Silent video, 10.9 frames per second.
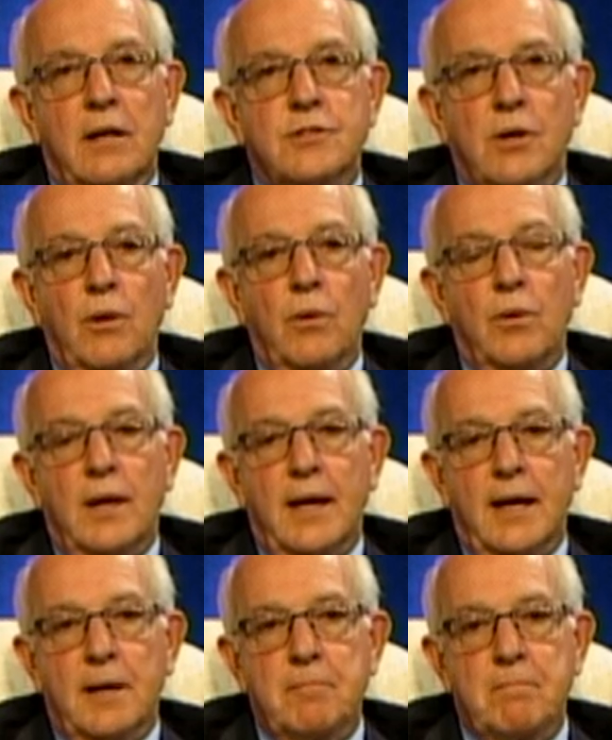
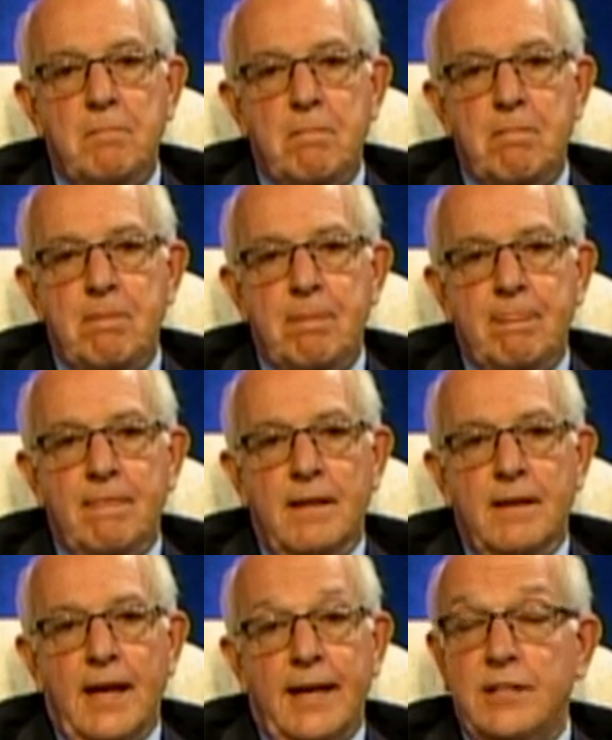So
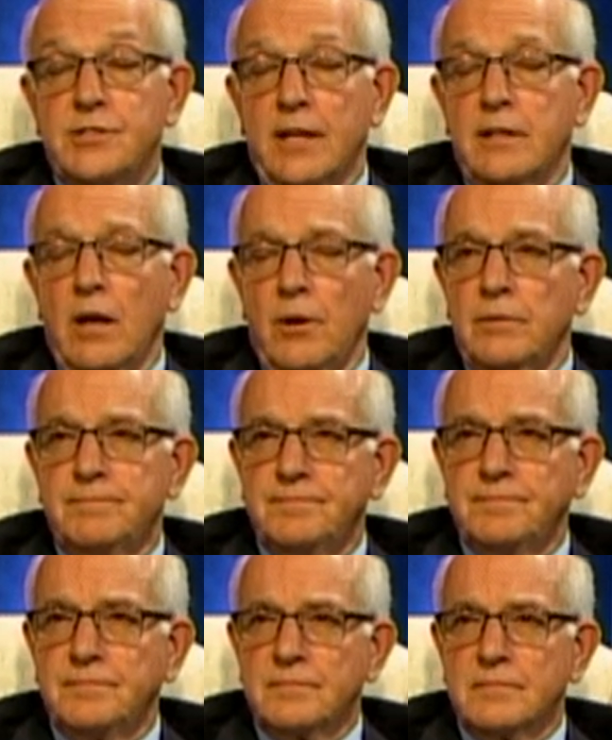he said no.
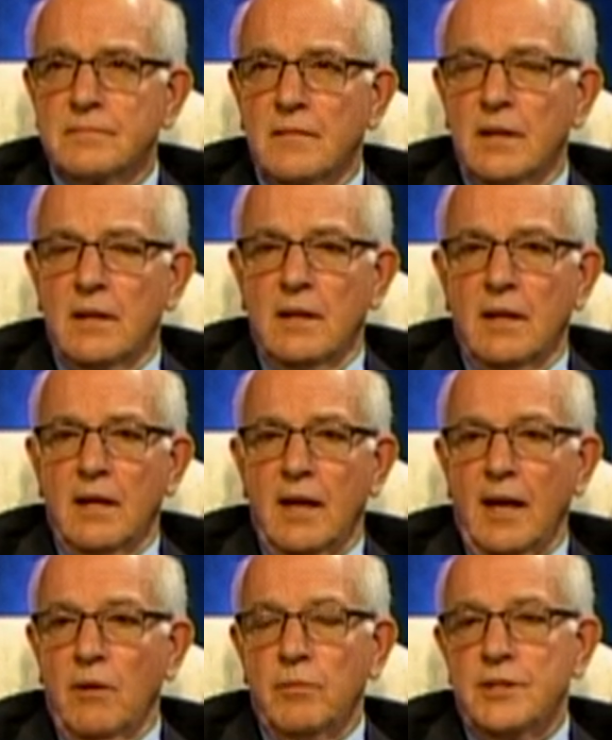
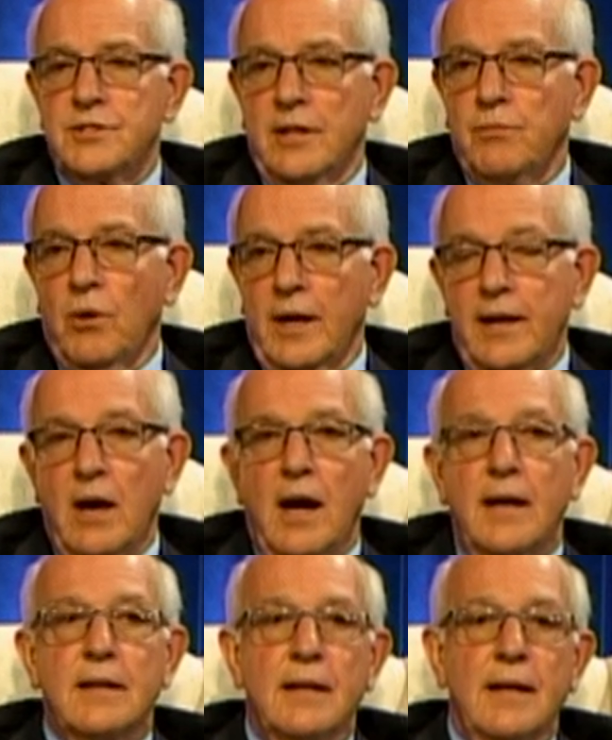And we said, why
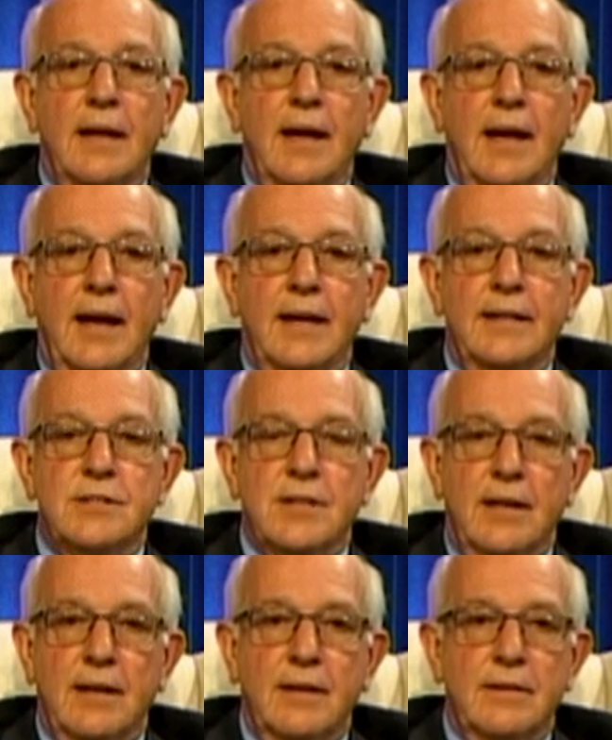not? And he
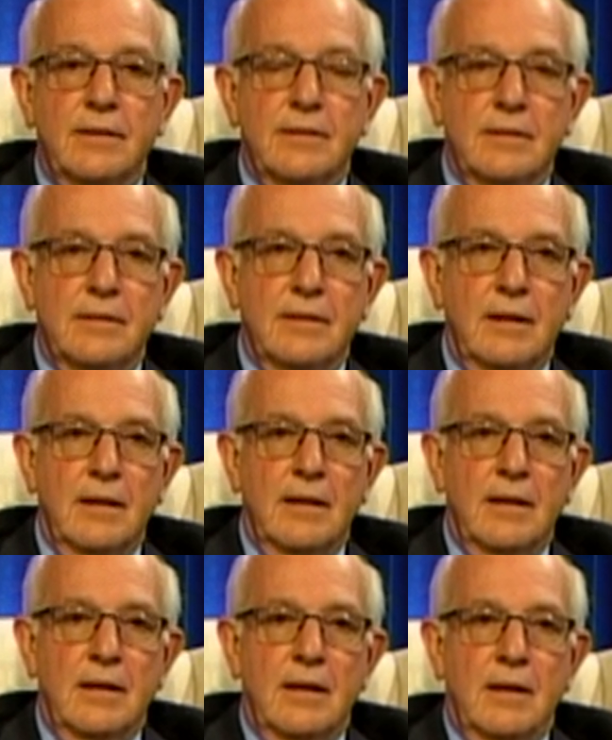said,
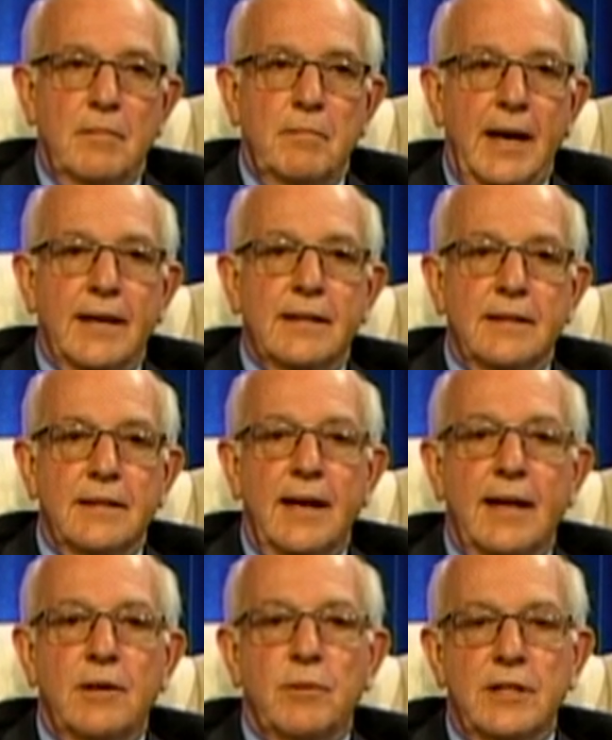back in the
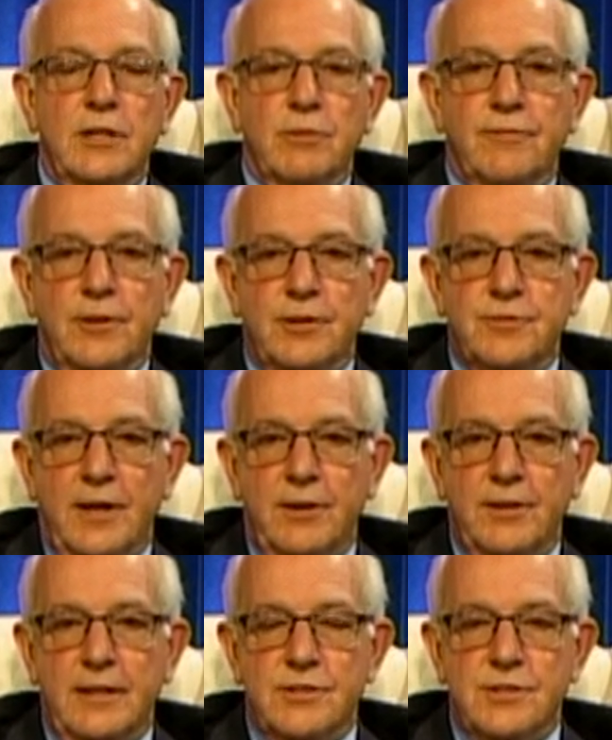day when you were first
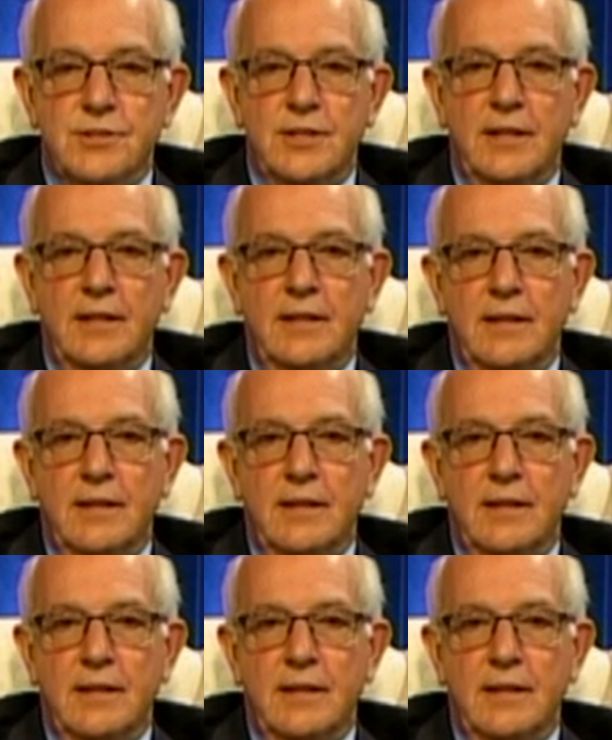founding as a city,